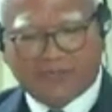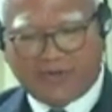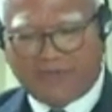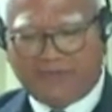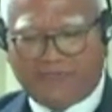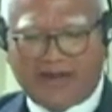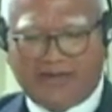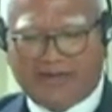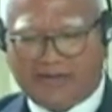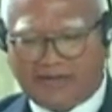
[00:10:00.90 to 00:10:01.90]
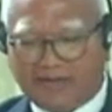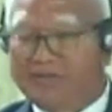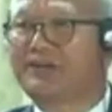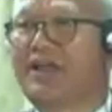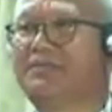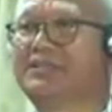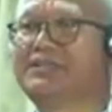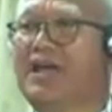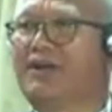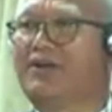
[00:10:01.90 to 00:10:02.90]
we will find that the tribals
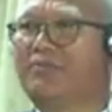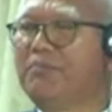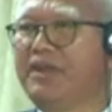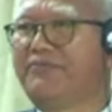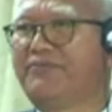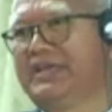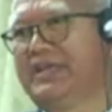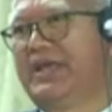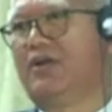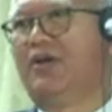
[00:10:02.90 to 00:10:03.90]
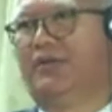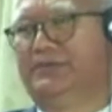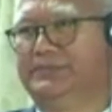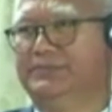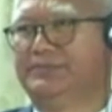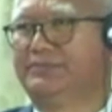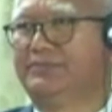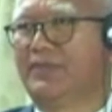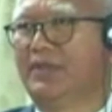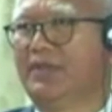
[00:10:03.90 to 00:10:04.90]
are not benefiting at all.
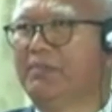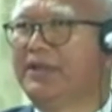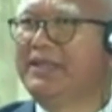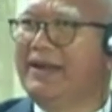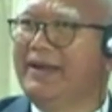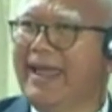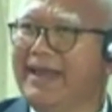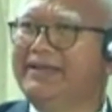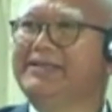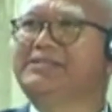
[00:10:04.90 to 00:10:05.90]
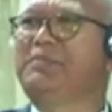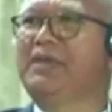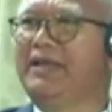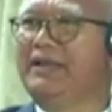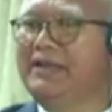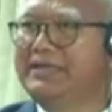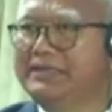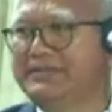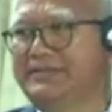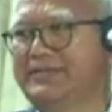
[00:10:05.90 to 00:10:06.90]
But their land is being
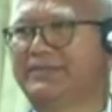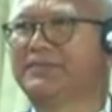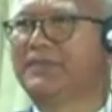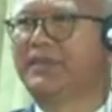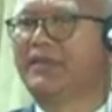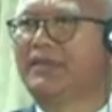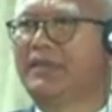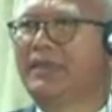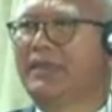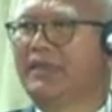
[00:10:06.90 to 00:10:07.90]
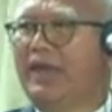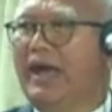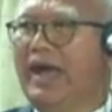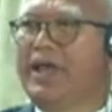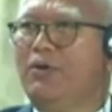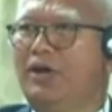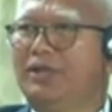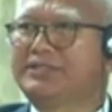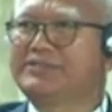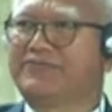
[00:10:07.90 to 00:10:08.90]
alienated. High
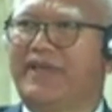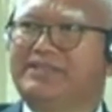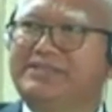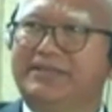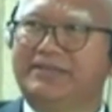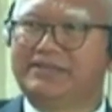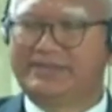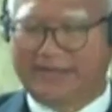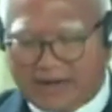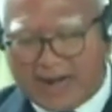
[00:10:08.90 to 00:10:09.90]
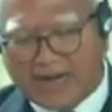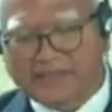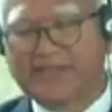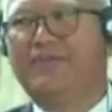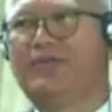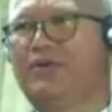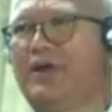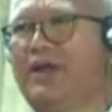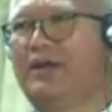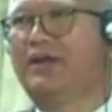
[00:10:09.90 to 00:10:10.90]
walls, fencings, guards
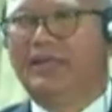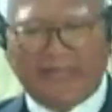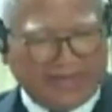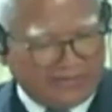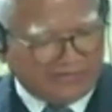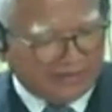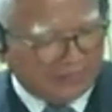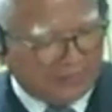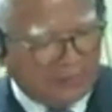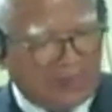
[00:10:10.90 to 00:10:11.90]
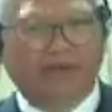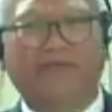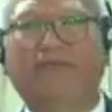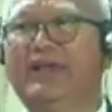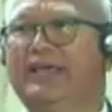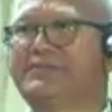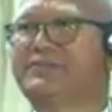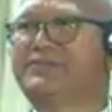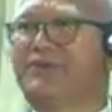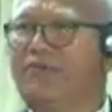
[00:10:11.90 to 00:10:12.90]
everywhere. even the movement of
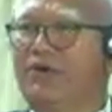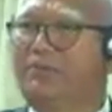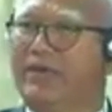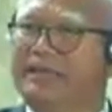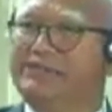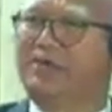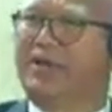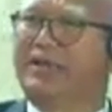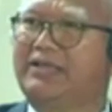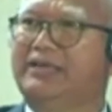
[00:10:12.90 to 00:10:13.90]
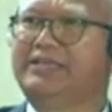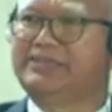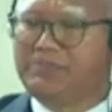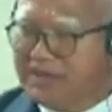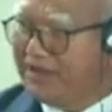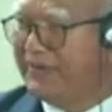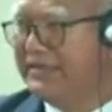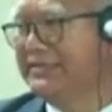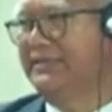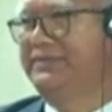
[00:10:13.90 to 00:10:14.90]
villagers from one place to another is being affected.